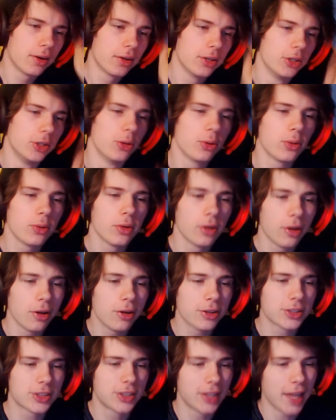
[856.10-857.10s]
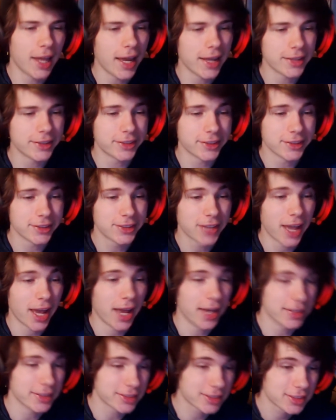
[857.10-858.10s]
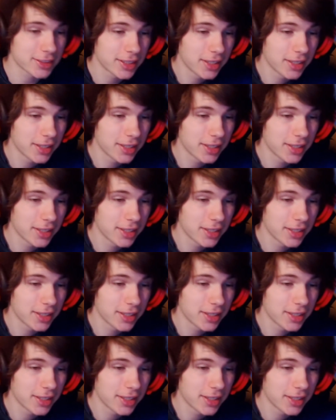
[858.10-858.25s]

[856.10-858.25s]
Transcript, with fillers: Your Lost Glasses asks,